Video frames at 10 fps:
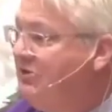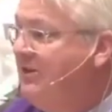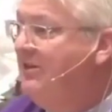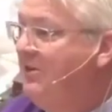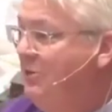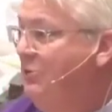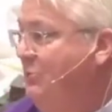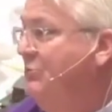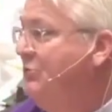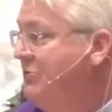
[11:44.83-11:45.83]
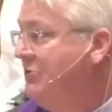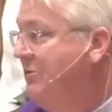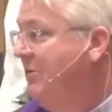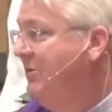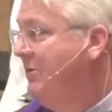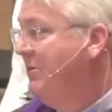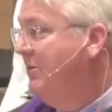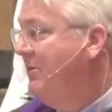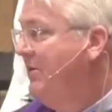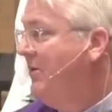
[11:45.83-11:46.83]
you see those
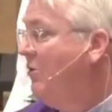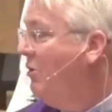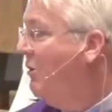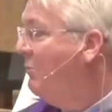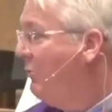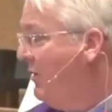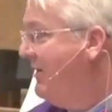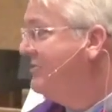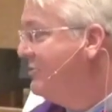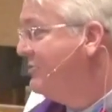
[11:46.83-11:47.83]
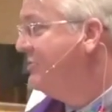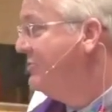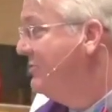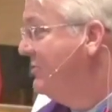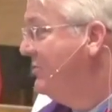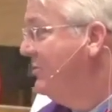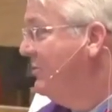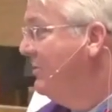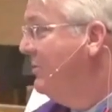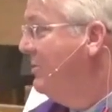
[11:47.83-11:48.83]
that are oppressed,
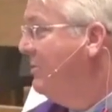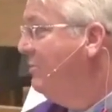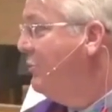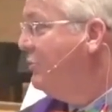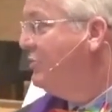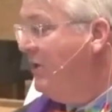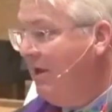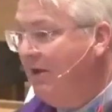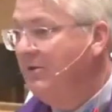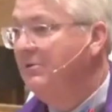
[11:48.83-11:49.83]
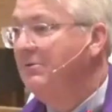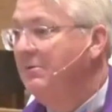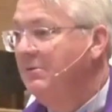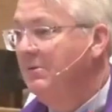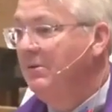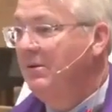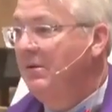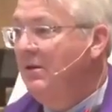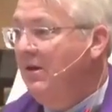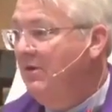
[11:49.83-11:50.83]
pushed down,
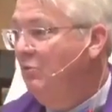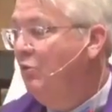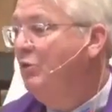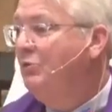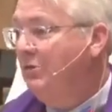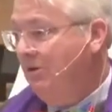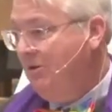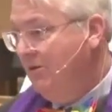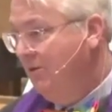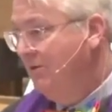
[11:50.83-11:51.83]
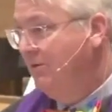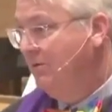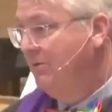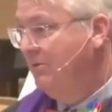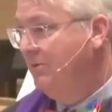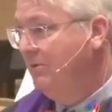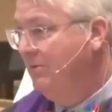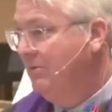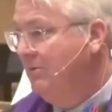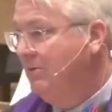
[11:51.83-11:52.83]
and wounded?
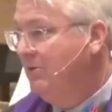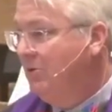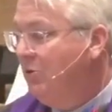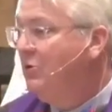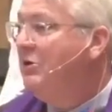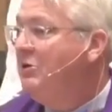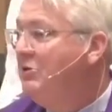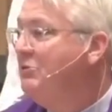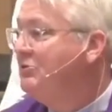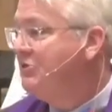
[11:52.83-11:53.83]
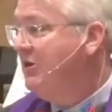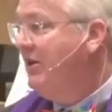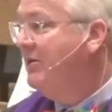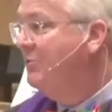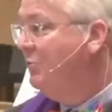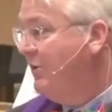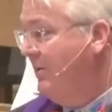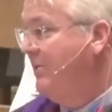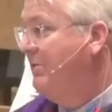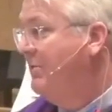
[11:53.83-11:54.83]
Who do you stand
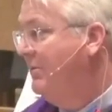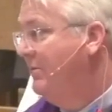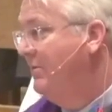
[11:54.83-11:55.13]
with